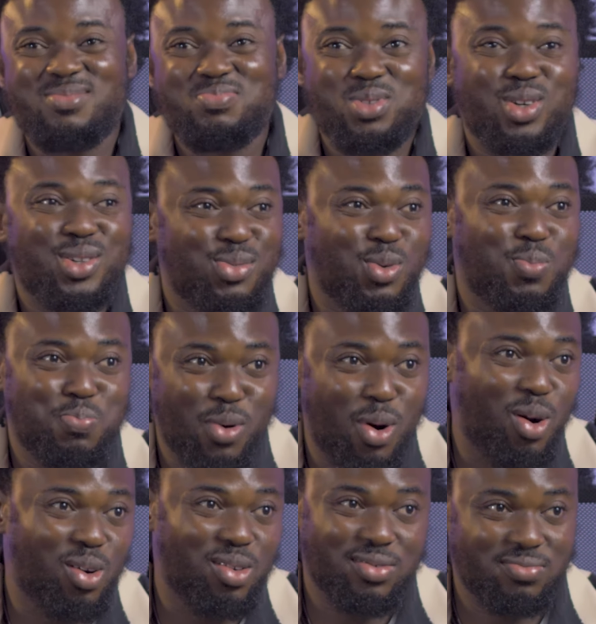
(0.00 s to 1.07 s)
is because we're
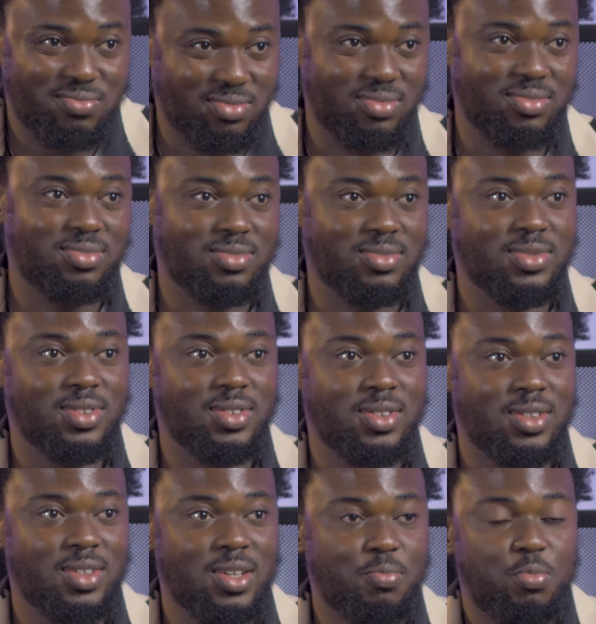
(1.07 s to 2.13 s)
poor.
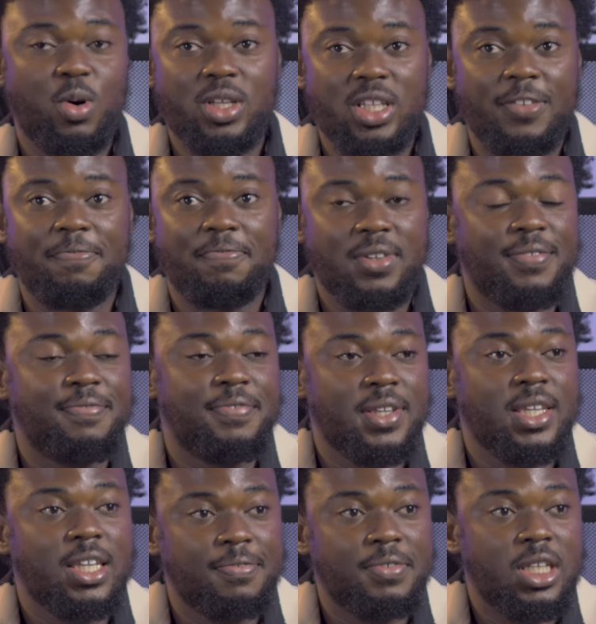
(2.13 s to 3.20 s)
But well, if
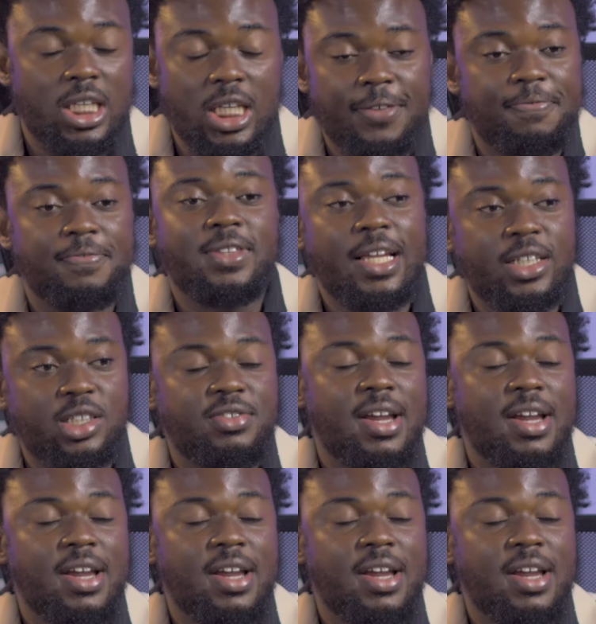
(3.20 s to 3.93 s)
if if if